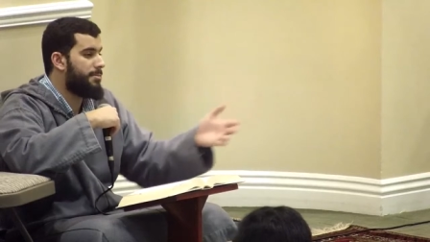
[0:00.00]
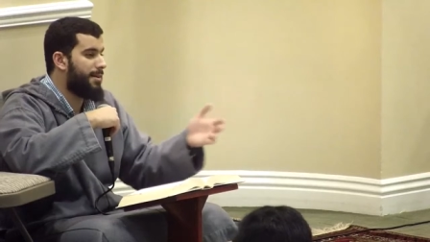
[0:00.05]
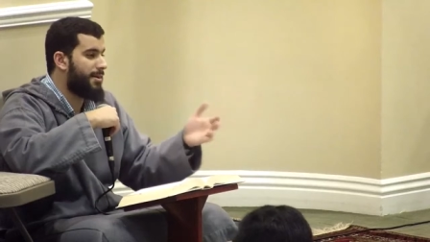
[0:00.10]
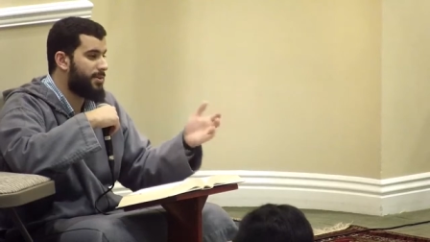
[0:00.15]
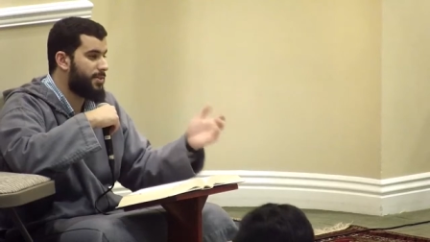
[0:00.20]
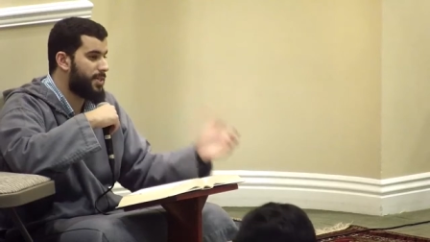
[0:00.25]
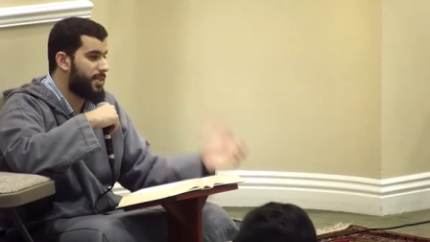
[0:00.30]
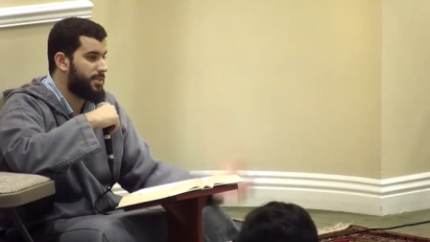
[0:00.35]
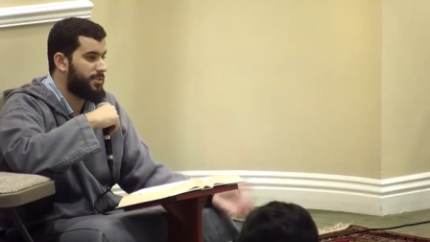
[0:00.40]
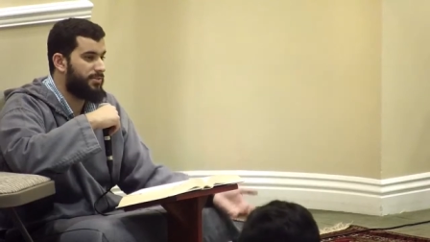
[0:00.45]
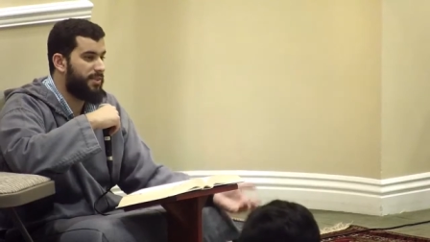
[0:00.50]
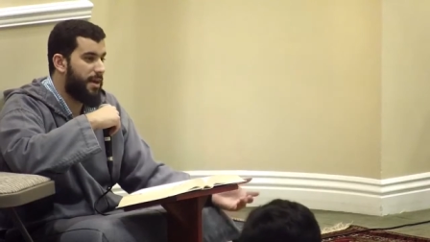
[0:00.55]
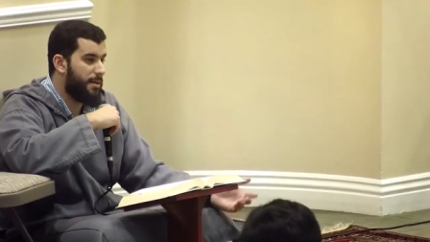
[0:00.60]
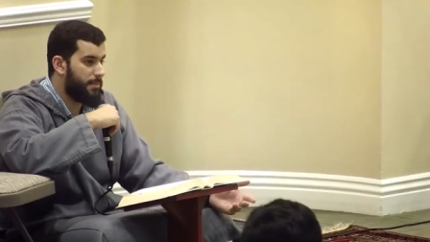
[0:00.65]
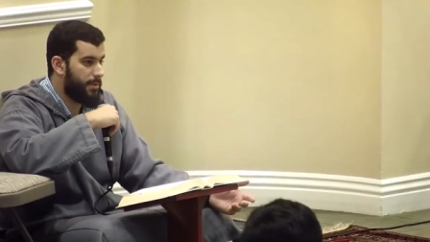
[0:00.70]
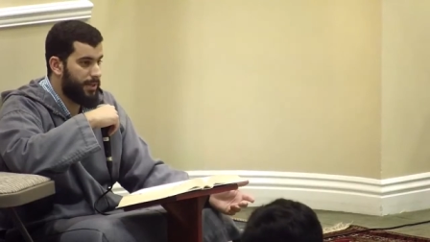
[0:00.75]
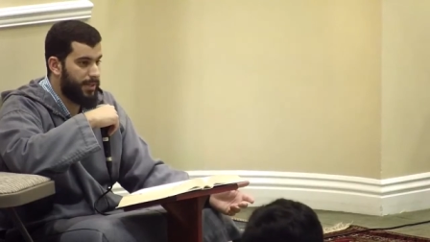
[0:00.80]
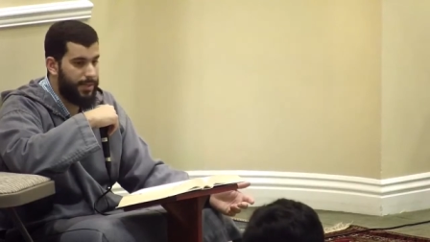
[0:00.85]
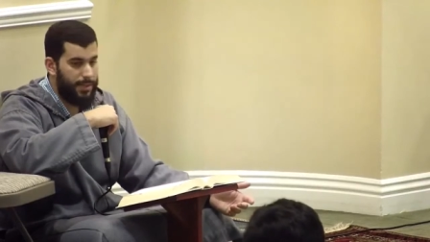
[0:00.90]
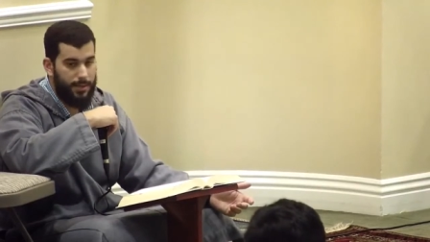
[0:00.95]
amongst his
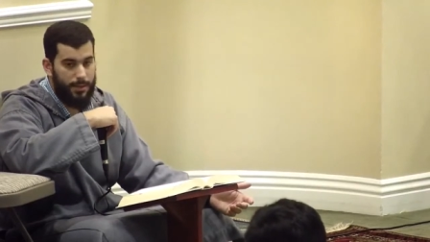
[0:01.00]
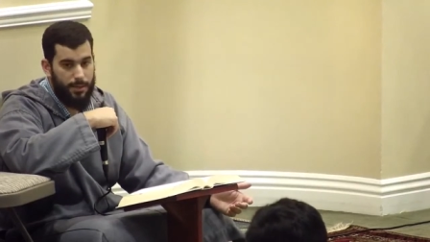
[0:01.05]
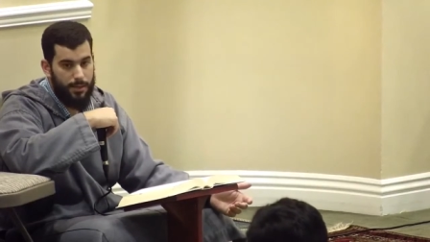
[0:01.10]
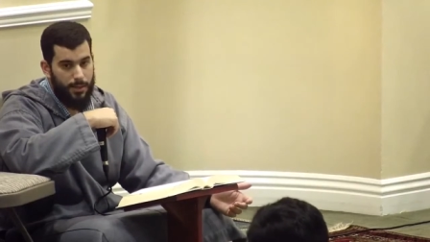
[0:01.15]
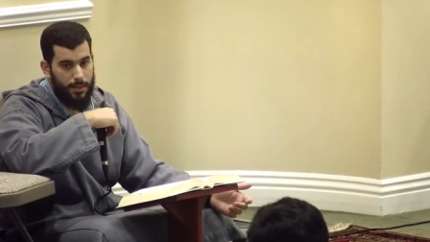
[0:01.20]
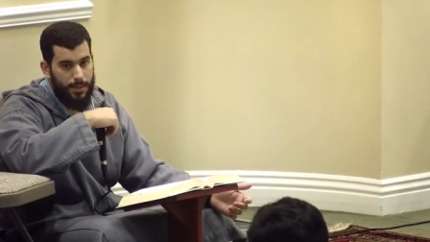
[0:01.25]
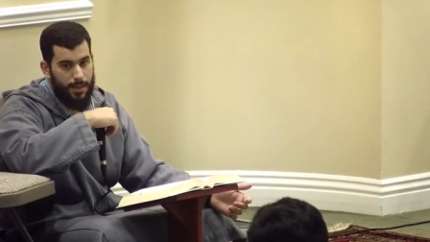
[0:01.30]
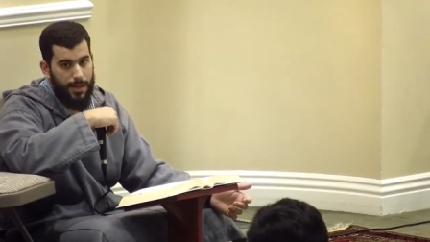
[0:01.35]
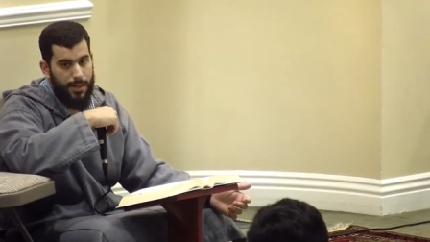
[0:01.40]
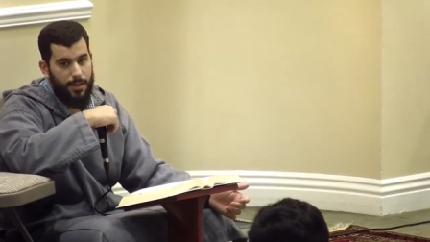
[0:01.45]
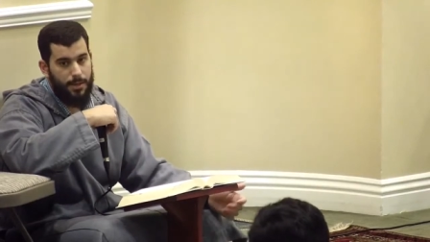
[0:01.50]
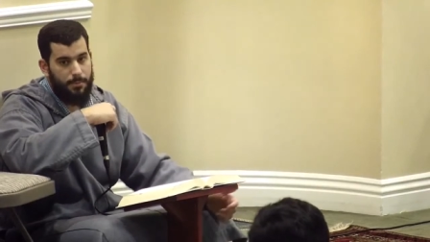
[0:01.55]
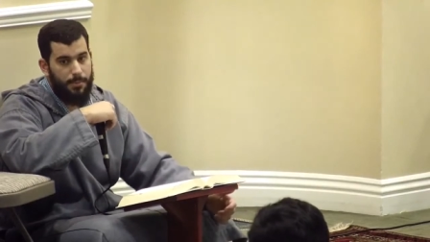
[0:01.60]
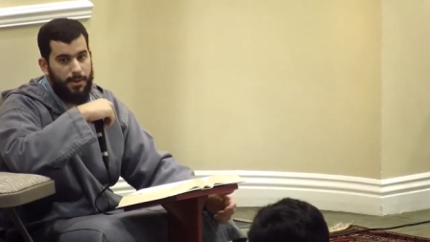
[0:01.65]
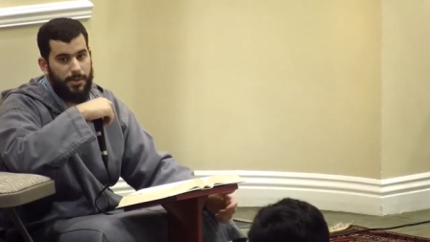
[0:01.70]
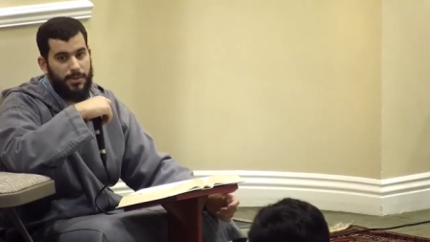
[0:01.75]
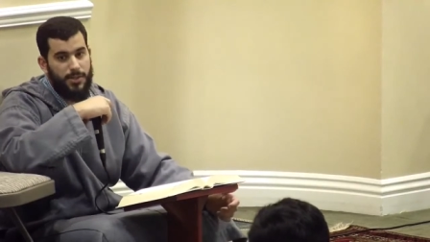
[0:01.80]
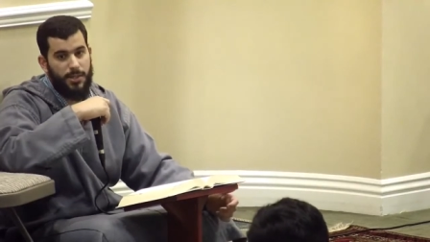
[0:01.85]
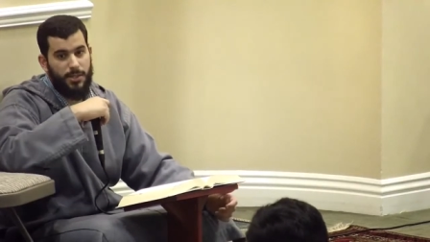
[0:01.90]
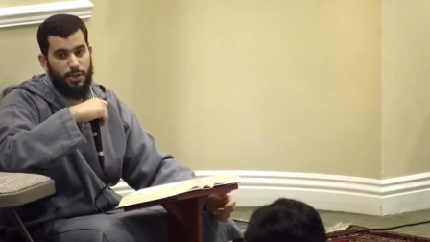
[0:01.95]
family and
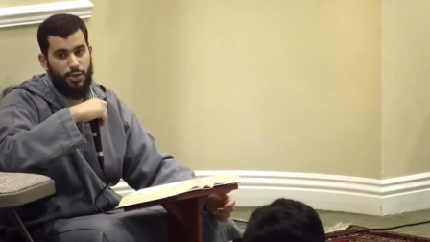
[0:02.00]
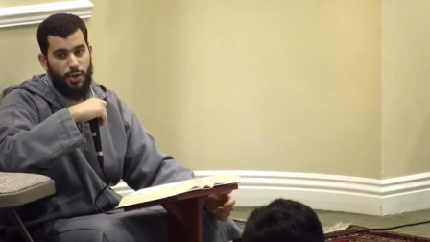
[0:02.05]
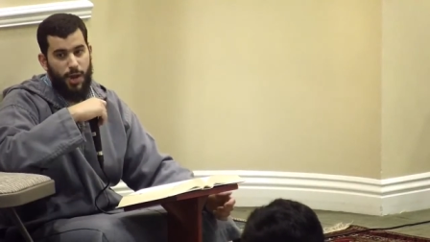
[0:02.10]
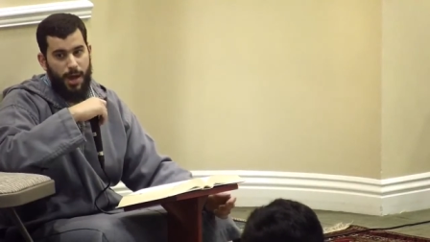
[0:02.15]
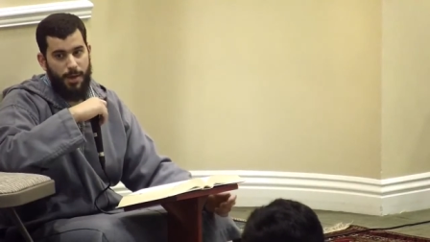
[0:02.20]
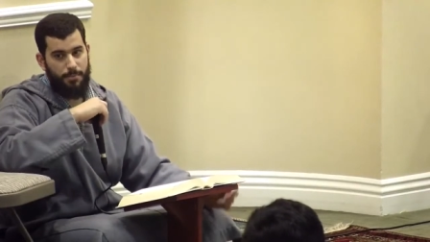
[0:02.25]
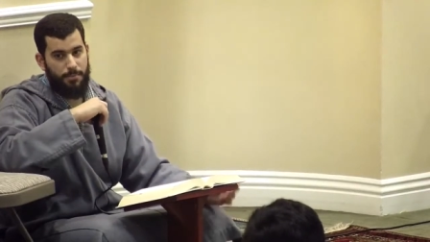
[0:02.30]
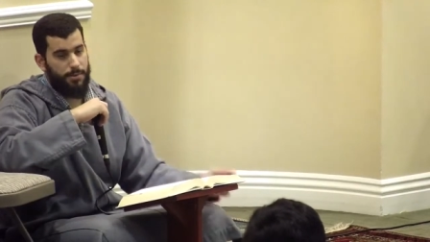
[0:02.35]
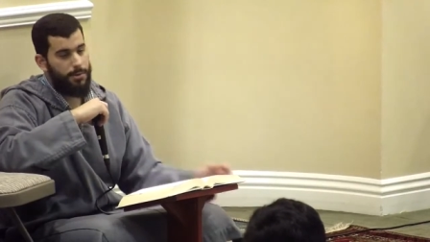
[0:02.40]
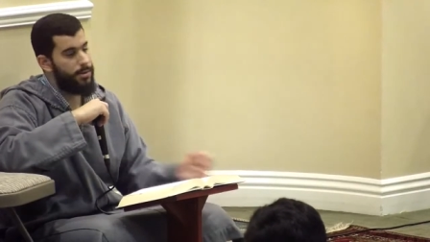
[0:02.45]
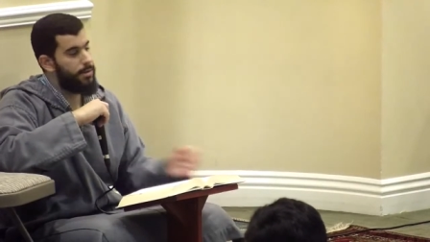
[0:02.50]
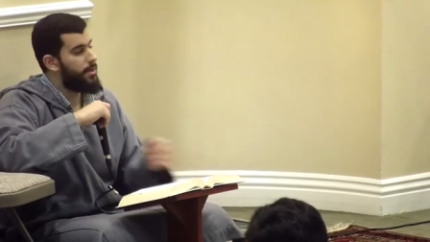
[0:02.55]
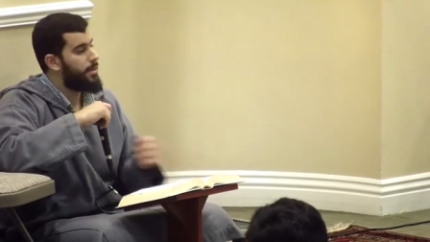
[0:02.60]
amongst his tribe.